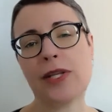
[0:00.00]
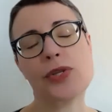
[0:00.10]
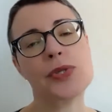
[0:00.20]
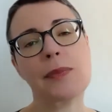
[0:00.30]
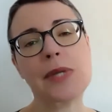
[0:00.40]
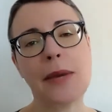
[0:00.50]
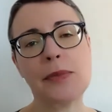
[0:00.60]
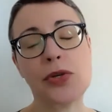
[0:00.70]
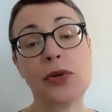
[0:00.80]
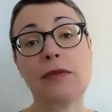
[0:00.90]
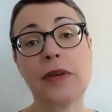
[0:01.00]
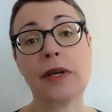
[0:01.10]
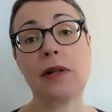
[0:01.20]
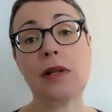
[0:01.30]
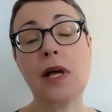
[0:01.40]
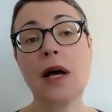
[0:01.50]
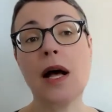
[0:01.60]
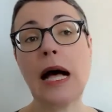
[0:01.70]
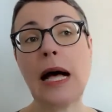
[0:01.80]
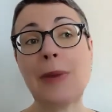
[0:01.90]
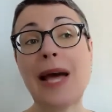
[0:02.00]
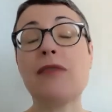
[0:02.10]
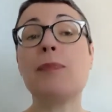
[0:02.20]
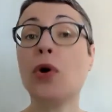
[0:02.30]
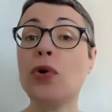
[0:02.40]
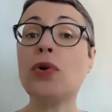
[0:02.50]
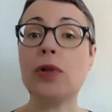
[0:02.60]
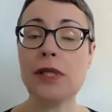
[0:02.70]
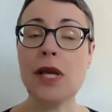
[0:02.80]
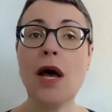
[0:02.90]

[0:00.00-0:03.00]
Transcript: And so sometimes you can feel kind of pulled